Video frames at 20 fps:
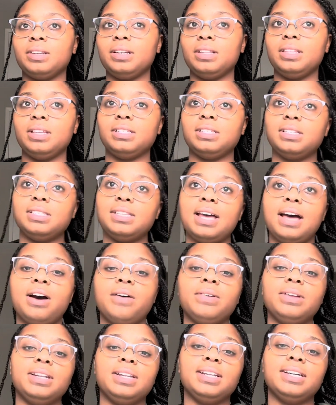This is how
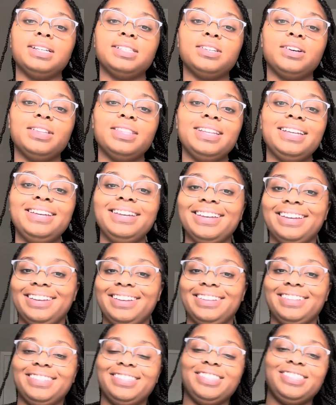it looks on the
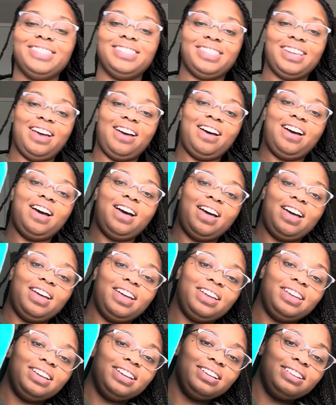
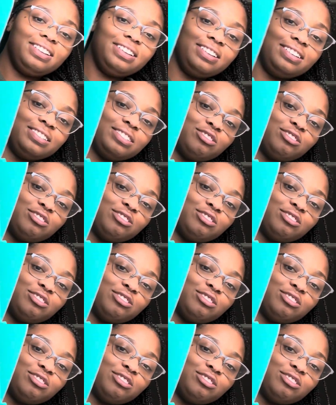inside.